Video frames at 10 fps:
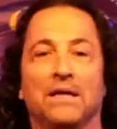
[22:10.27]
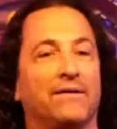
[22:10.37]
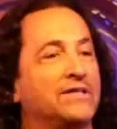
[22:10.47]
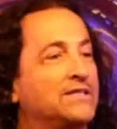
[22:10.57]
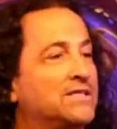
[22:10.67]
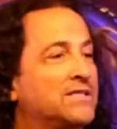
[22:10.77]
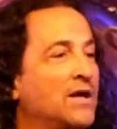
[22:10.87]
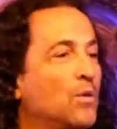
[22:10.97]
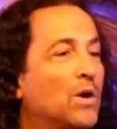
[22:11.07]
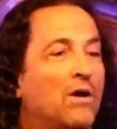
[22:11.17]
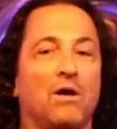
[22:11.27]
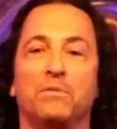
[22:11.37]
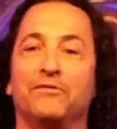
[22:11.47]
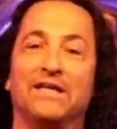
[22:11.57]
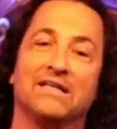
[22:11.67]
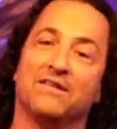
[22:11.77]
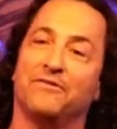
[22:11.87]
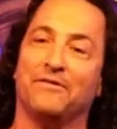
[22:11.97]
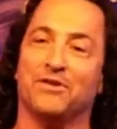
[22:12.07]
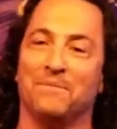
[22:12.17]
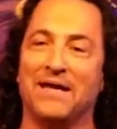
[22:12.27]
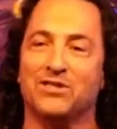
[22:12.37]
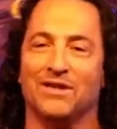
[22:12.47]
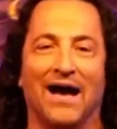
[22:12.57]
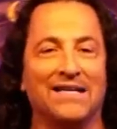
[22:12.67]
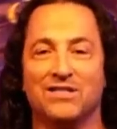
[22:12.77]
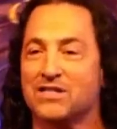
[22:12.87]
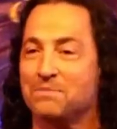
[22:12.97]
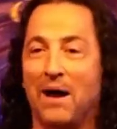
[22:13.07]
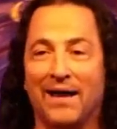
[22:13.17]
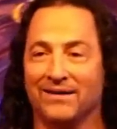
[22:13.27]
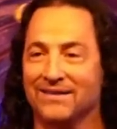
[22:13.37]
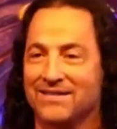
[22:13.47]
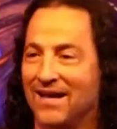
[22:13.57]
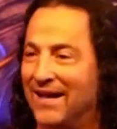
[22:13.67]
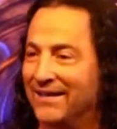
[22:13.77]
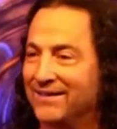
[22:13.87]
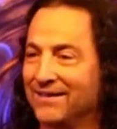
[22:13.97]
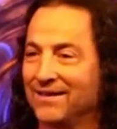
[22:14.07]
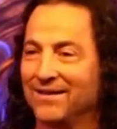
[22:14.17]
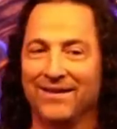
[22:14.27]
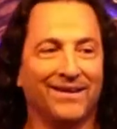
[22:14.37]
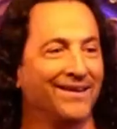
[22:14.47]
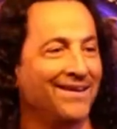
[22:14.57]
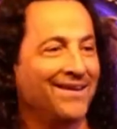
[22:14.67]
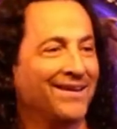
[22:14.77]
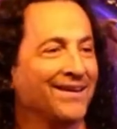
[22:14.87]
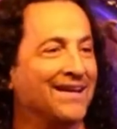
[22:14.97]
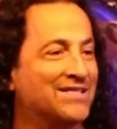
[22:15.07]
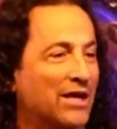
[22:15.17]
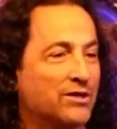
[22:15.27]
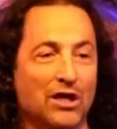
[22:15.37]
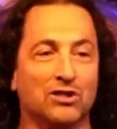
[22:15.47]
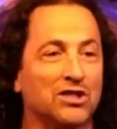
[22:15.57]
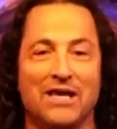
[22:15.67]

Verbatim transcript: beloveds, we're all moving into the fifth dimension, I just smile inside. Because they're, they're just